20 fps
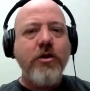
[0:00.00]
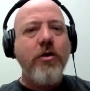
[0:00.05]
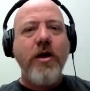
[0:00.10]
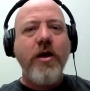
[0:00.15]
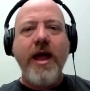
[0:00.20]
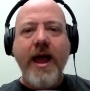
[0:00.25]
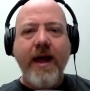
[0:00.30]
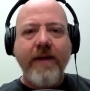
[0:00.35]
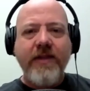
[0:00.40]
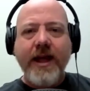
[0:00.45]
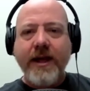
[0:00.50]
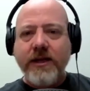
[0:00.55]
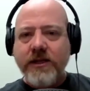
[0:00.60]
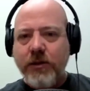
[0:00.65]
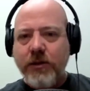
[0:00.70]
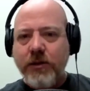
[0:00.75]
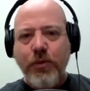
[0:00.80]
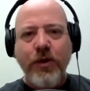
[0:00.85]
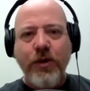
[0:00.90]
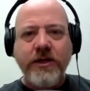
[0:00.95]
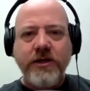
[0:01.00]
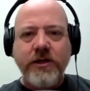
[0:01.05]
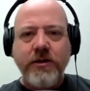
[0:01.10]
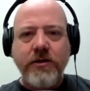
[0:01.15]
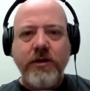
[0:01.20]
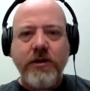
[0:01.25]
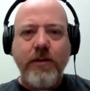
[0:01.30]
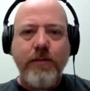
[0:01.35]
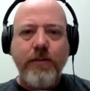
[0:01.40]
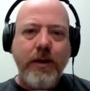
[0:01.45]
If you don't have that to point
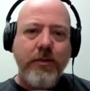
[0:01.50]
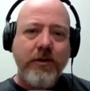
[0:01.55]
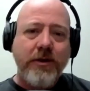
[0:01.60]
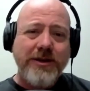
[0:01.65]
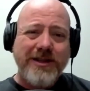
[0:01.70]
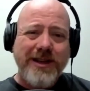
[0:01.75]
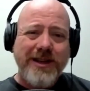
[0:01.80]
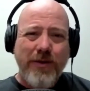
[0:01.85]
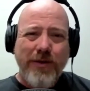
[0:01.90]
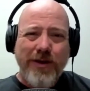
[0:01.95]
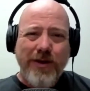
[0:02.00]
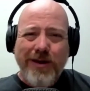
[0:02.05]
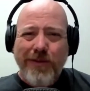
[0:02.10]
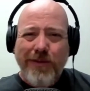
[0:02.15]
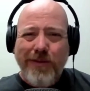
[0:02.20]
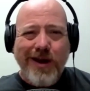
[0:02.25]
to, then people are just like, what?